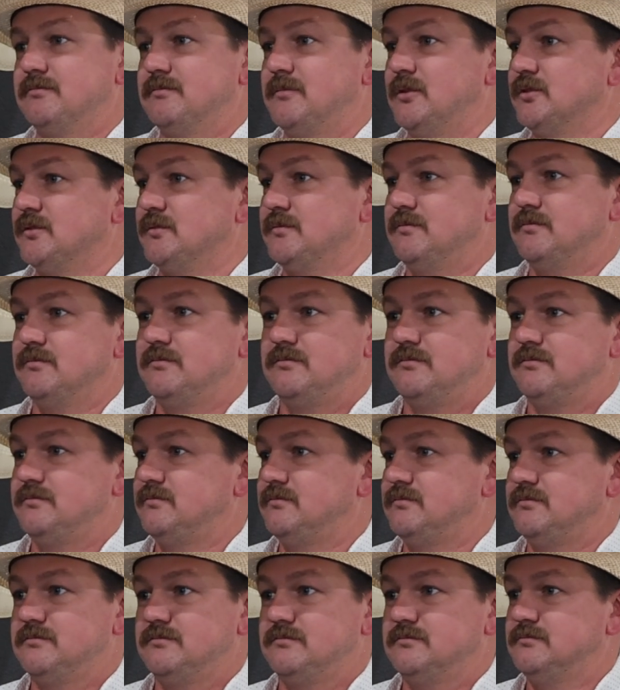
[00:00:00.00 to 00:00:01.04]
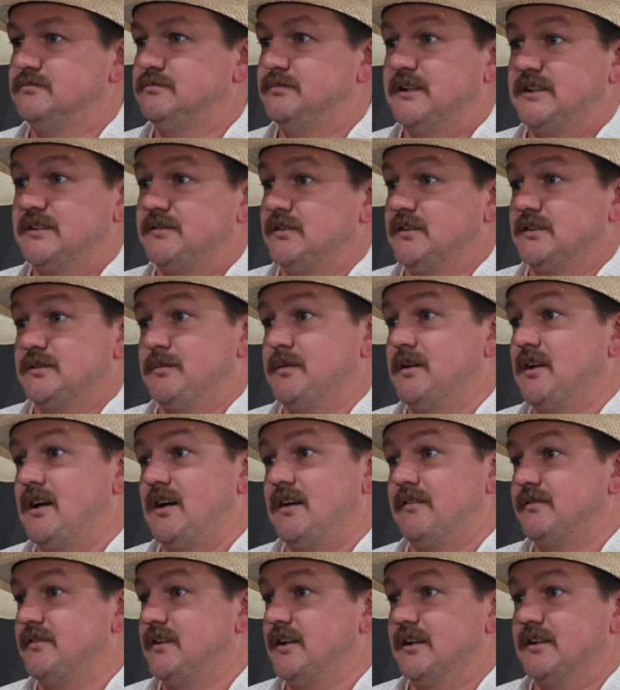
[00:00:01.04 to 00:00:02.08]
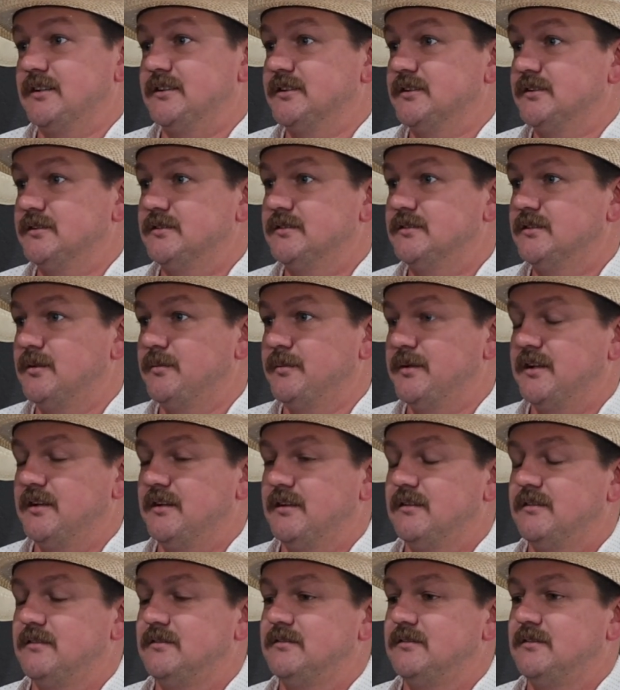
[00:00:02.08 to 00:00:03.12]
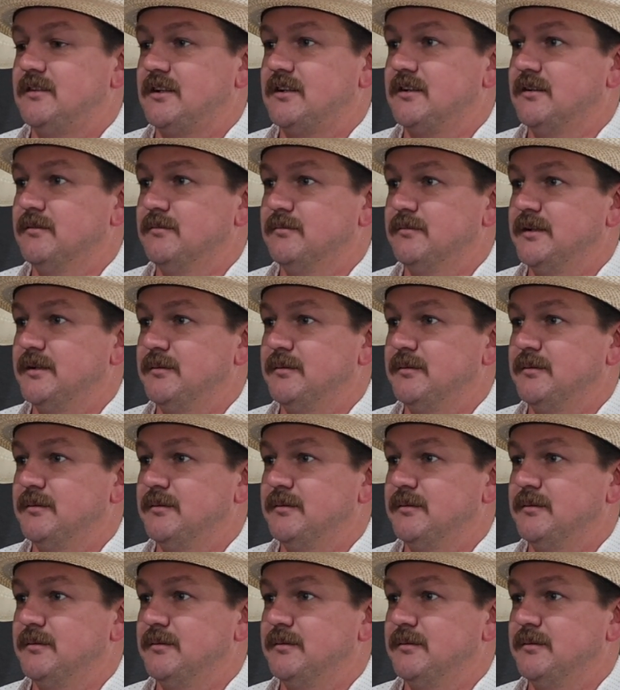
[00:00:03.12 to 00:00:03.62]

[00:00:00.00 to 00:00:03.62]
most best friends of my life there too. I mean, I couldn't